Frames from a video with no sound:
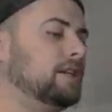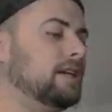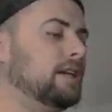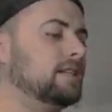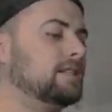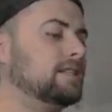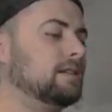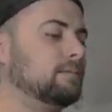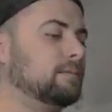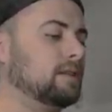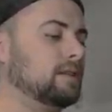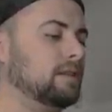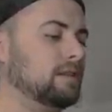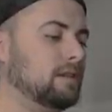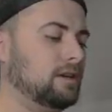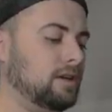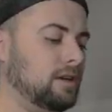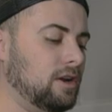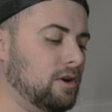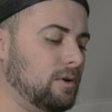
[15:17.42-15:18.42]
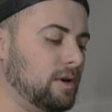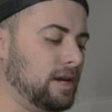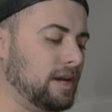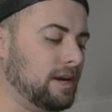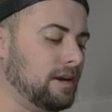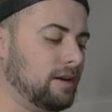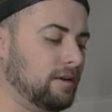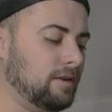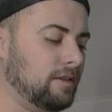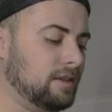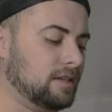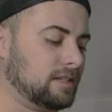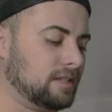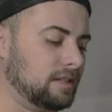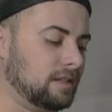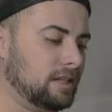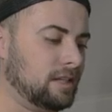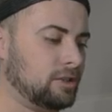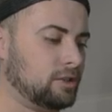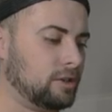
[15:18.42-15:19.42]
get something good going here out of this
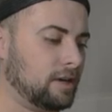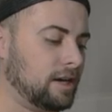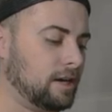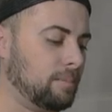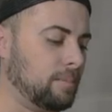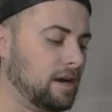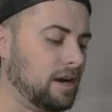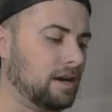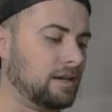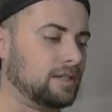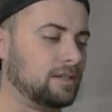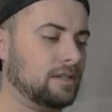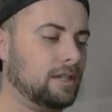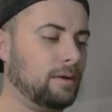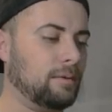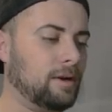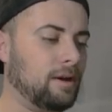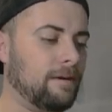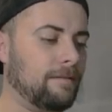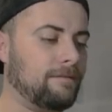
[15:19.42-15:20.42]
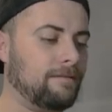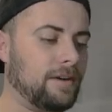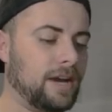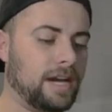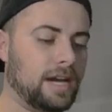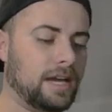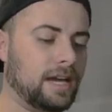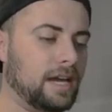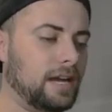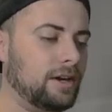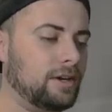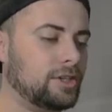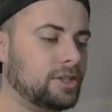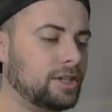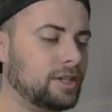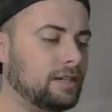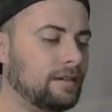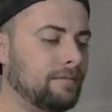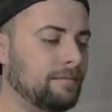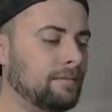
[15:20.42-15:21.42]
elite trainer box. So there we go, Fighting
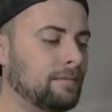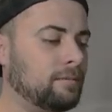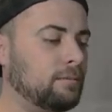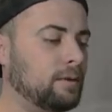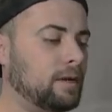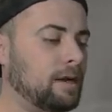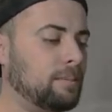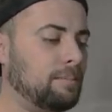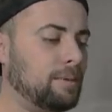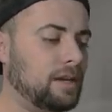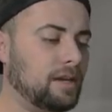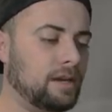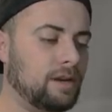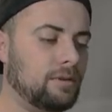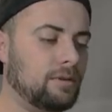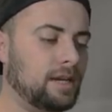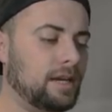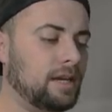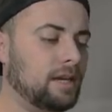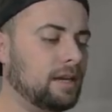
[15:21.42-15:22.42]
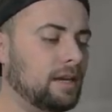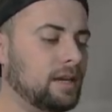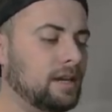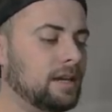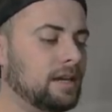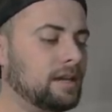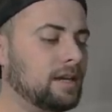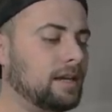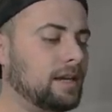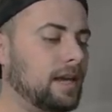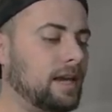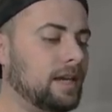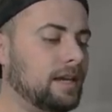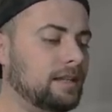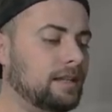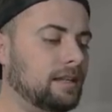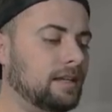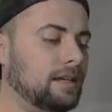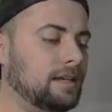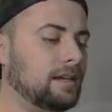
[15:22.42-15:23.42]
Energy. We got Peony,
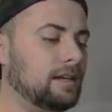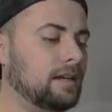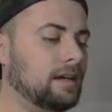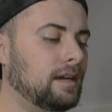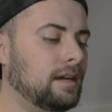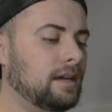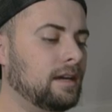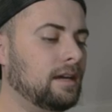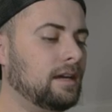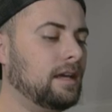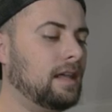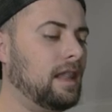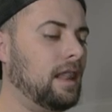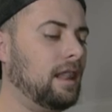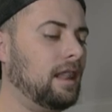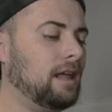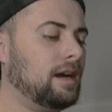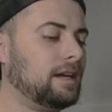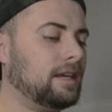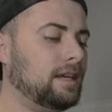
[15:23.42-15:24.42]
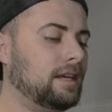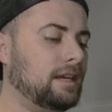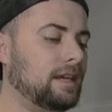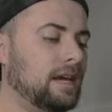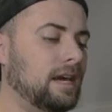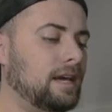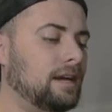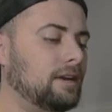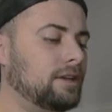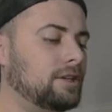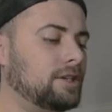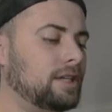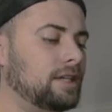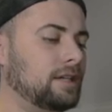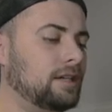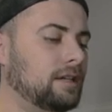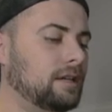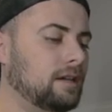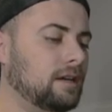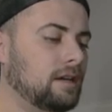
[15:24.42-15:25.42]
Caitlyn, Lucky
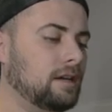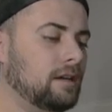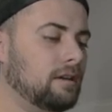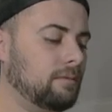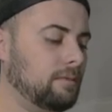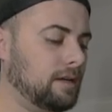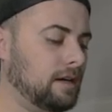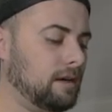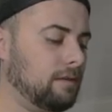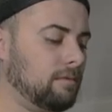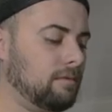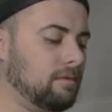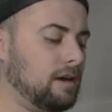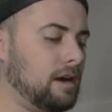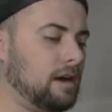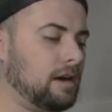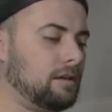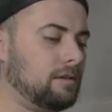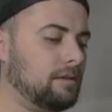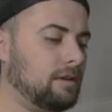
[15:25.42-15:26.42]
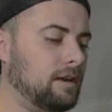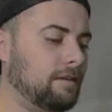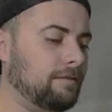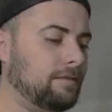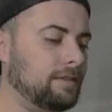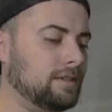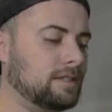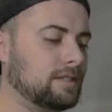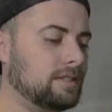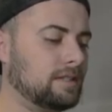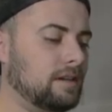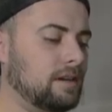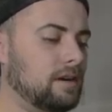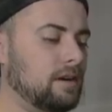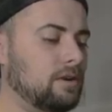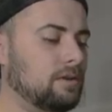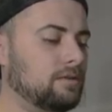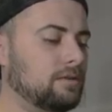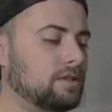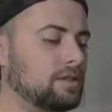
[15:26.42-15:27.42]
Energy. We got Rockruff in the
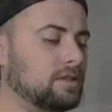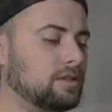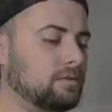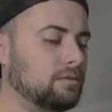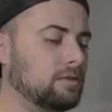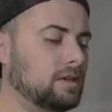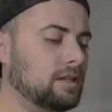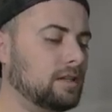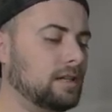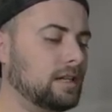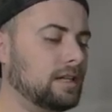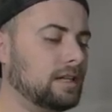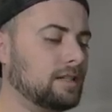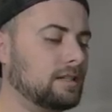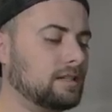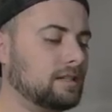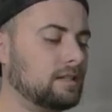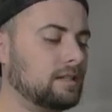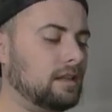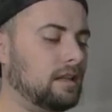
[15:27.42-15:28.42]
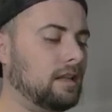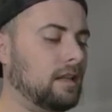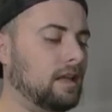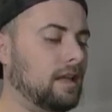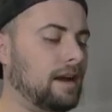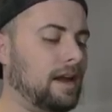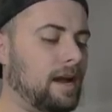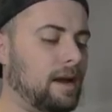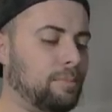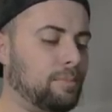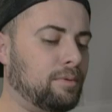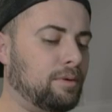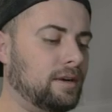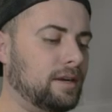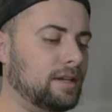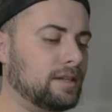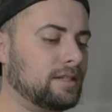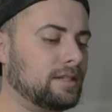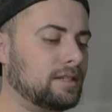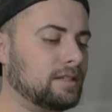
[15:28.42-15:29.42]
snow, Swirlix,
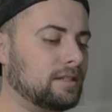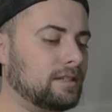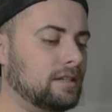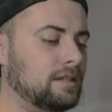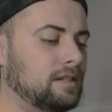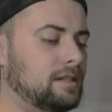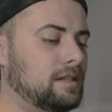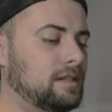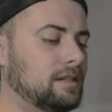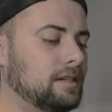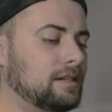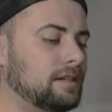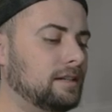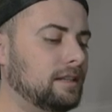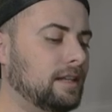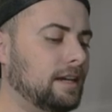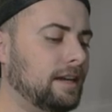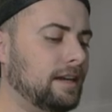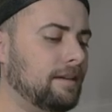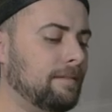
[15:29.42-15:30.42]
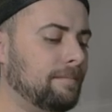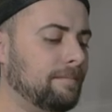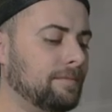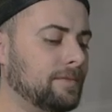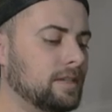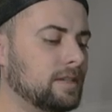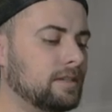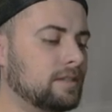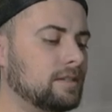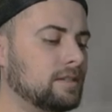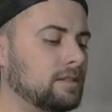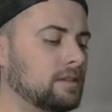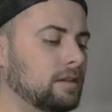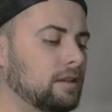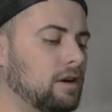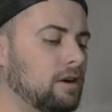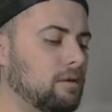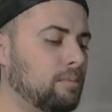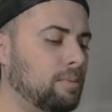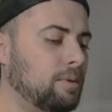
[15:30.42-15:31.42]
Lapras, Deerling,
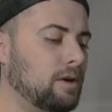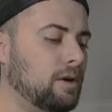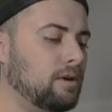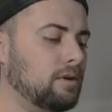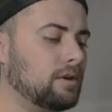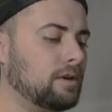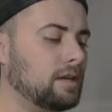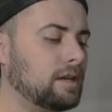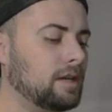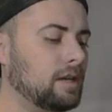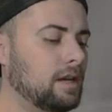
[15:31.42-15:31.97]
Slowpoke,